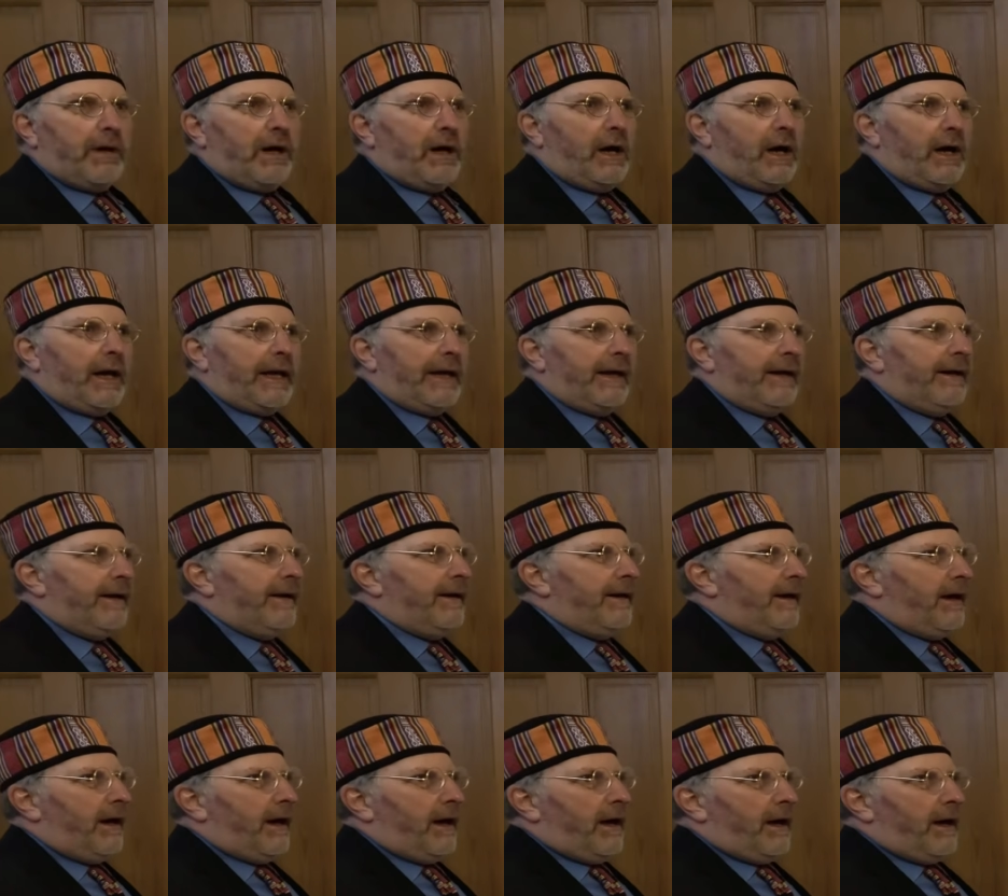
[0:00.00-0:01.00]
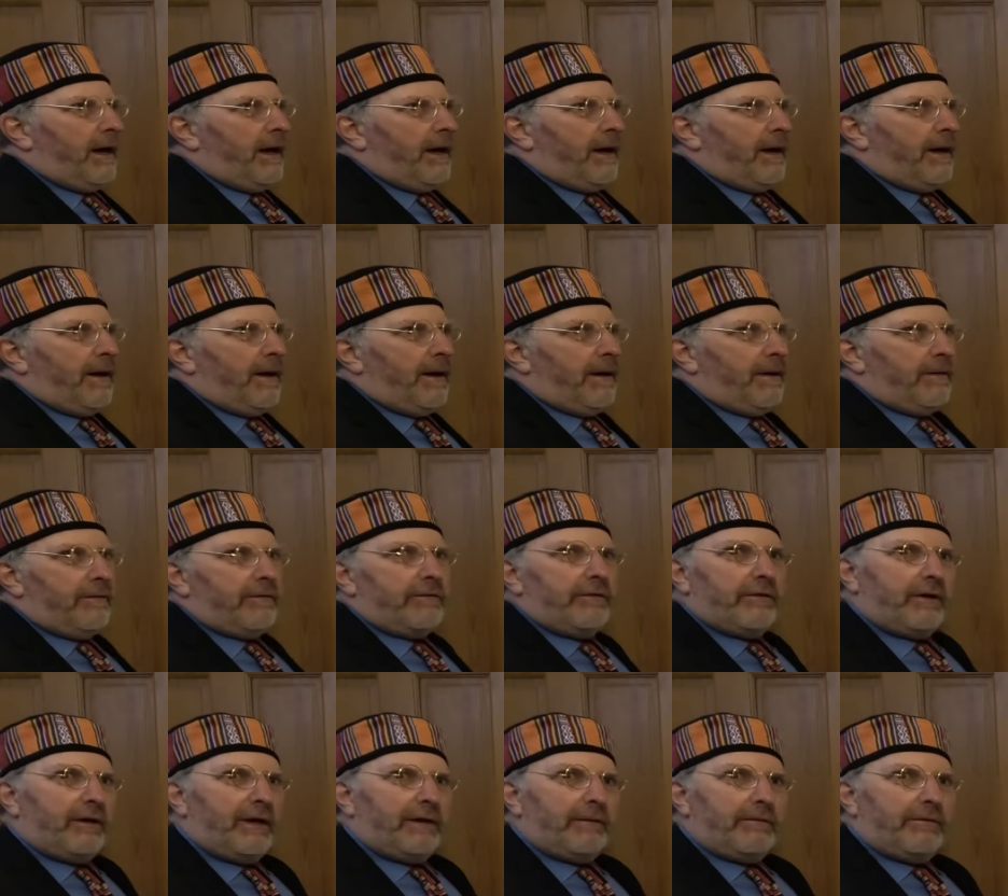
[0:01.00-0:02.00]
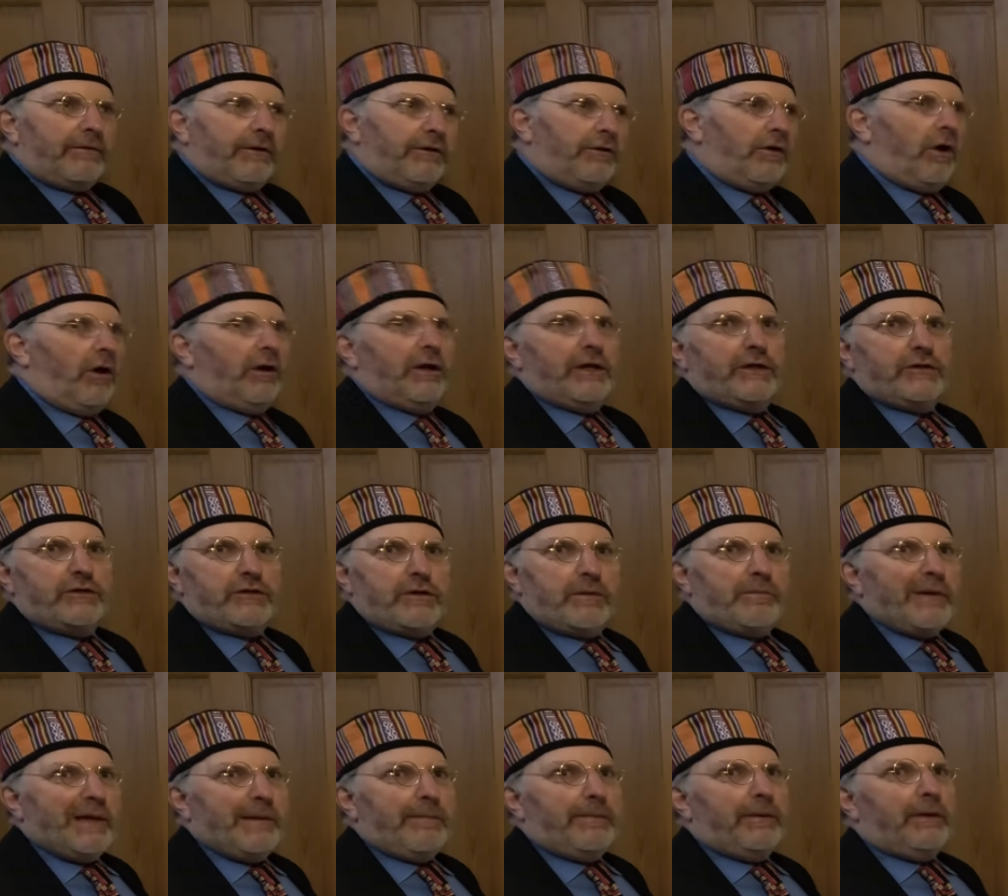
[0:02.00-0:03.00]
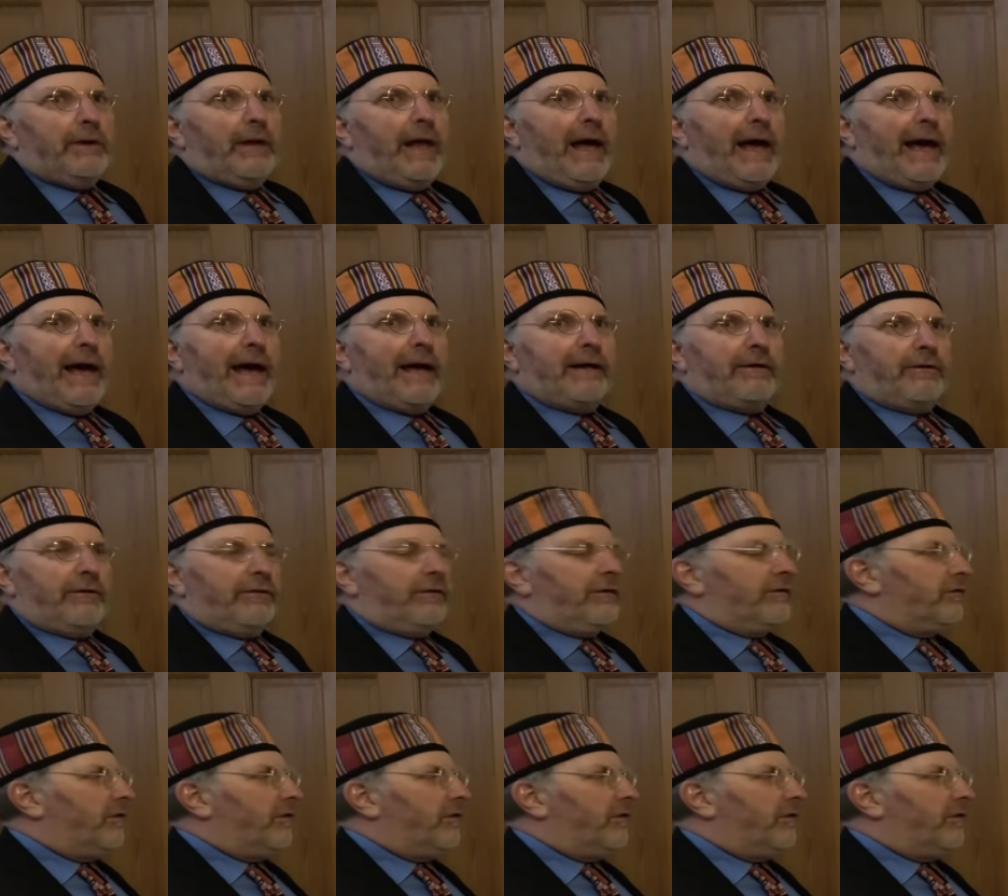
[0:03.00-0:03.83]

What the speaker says: by the knowledge that people had at the